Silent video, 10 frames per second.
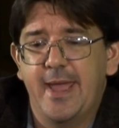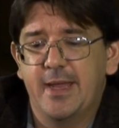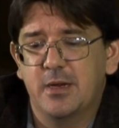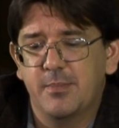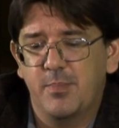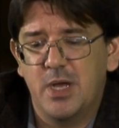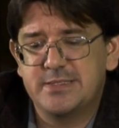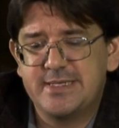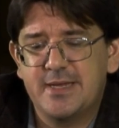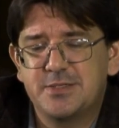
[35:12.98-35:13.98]
And
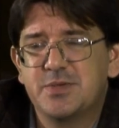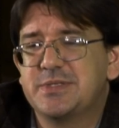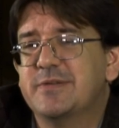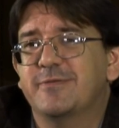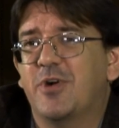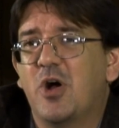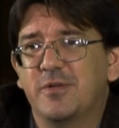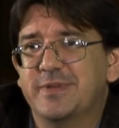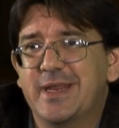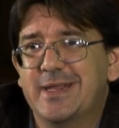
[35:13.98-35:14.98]
Monsanto's
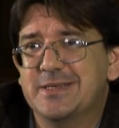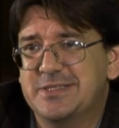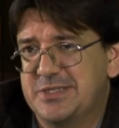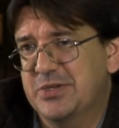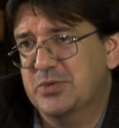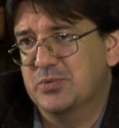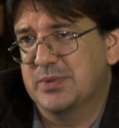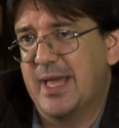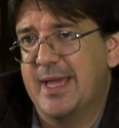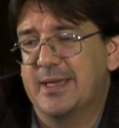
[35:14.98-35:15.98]
involved in it
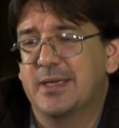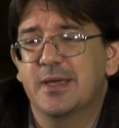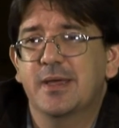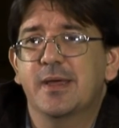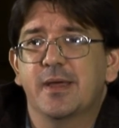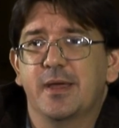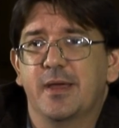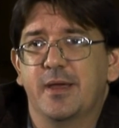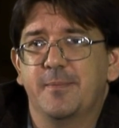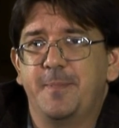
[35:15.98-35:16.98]
too. Like,
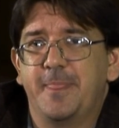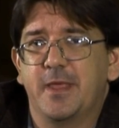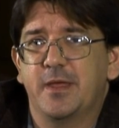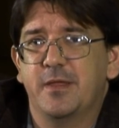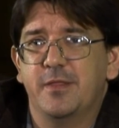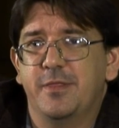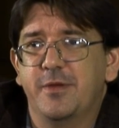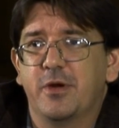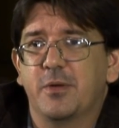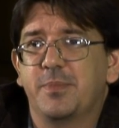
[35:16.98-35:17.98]

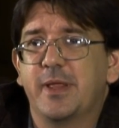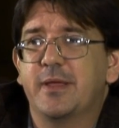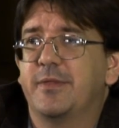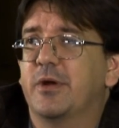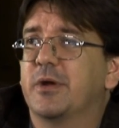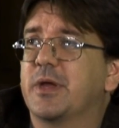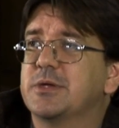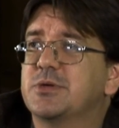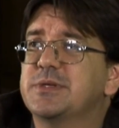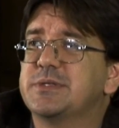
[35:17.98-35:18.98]
there are
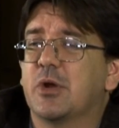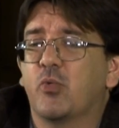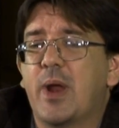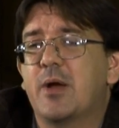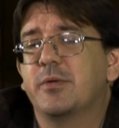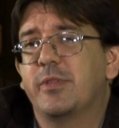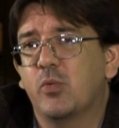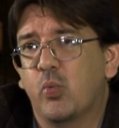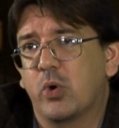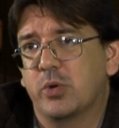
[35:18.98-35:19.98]
countries around
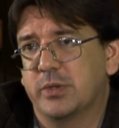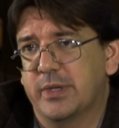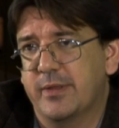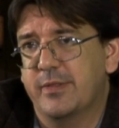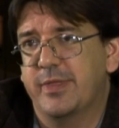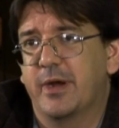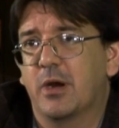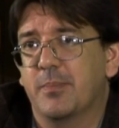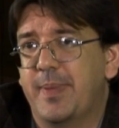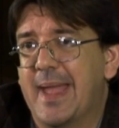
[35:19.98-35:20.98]
the world
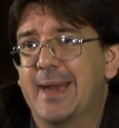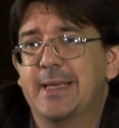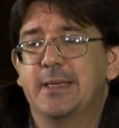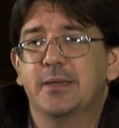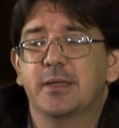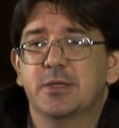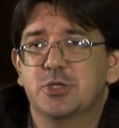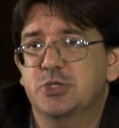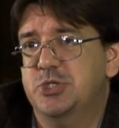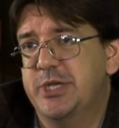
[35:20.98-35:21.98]
that are banning
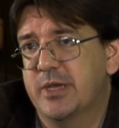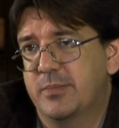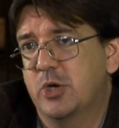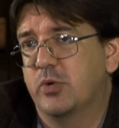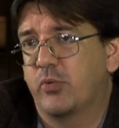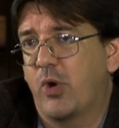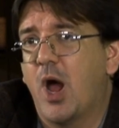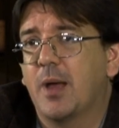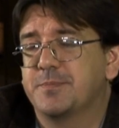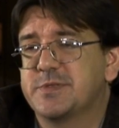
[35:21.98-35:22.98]
GMO
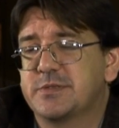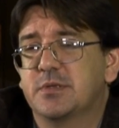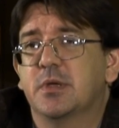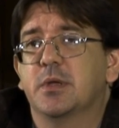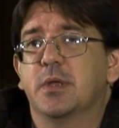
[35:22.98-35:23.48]
crops.